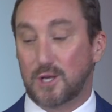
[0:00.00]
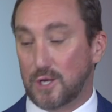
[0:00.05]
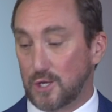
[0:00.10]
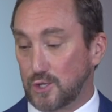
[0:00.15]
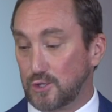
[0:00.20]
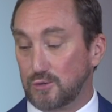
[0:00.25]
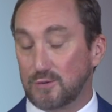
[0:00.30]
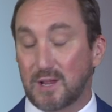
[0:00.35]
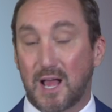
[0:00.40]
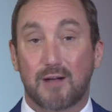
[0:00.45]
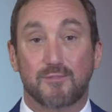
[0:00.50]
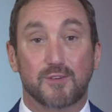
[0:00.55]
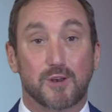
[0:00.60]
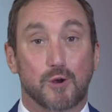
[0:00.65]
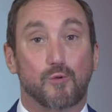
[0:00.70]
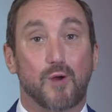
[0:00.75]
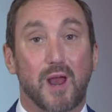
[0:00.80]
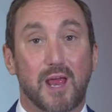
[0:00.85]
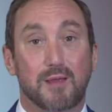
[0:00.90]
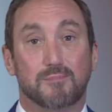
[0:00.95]
You have an
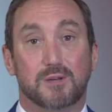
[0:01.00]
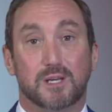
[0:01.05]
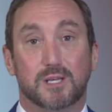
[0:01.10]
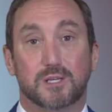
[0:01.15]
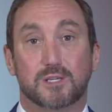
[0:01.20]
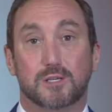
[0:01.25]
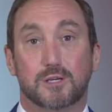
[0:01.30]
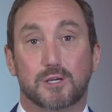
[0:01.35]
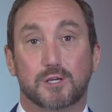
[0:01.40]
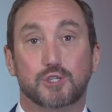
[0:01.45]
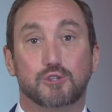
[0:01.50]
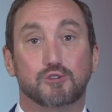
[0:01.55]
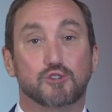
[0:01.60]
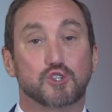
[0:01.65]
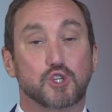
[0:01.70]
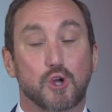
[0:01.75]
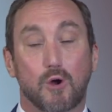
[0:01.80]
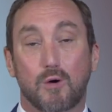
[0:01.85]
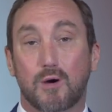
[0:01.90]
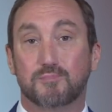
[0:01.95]
arraignment. You
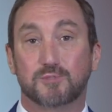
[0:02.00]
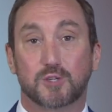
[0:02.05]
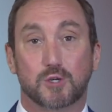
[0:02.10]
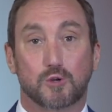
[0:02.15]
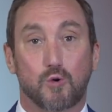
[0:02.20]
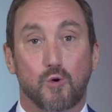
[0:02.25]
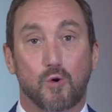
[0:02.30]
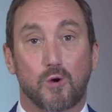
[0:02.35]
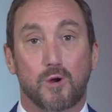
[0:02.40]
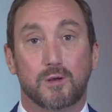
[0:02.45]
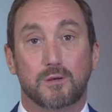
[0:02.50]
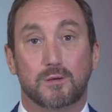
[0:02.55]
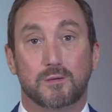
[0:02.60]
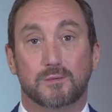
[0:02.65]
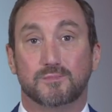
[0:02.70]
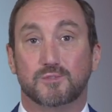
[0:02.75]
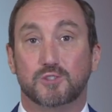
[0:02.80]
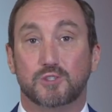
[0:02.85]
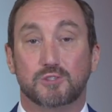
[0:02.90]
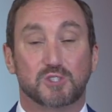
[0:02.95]
show up to court,
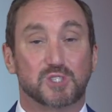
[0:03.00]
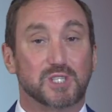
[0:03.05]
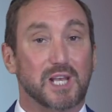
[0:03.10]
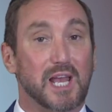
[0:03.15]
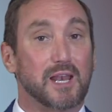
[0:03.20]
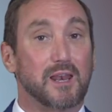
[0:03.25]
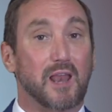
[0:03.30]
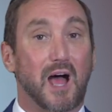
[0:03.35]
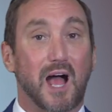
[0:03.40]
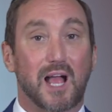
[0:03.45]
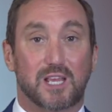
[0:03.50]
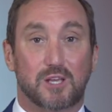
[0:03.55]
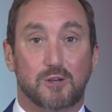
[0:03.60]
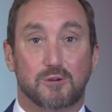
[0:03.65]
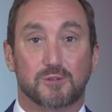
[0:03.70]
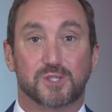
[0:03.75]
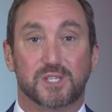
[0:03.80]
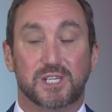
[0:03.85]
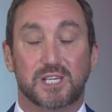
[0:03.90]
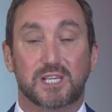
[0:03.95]
you say not
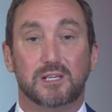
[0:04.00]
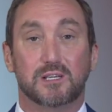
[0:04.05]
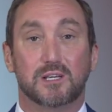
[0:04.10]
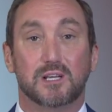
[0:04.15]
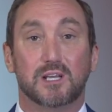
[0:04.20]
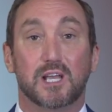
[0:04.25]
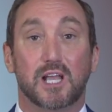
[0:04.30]
guilty,